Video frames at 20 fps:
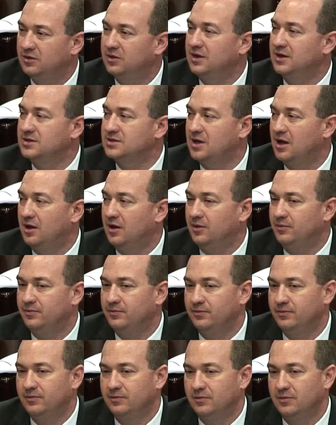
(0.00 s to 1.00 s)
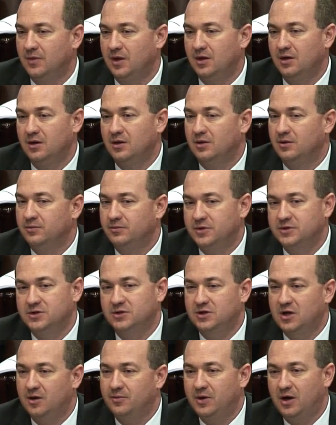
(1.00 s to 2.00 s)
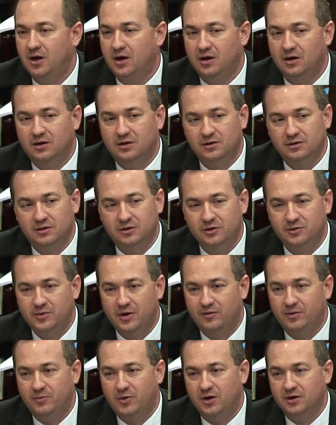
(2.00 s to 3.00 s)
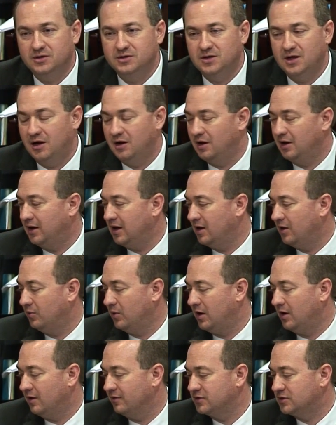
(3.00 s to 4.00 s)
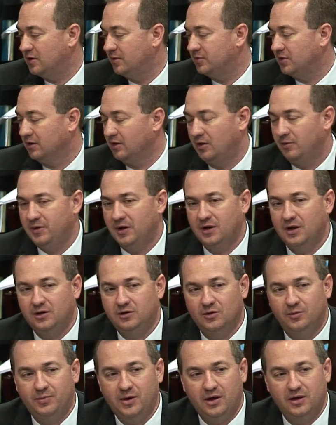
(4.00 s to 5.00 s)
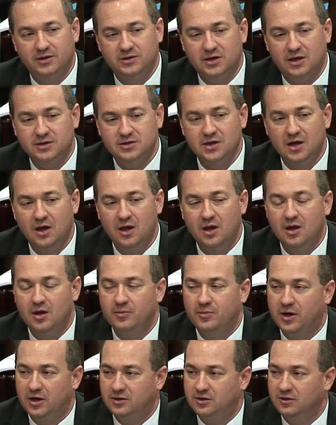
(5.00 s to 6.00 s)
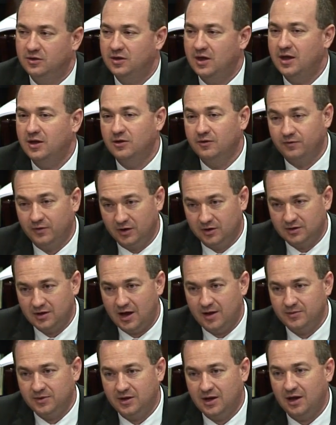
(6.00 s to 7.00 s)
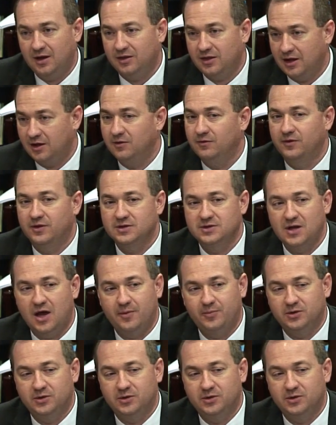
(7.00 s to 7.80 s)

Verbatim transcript: do things to help. Mr. Chairman, I'm going to conclude my remarks there. Again, I went off script a little bit. I do apologize. But I do thank you for your time today. I thank you for this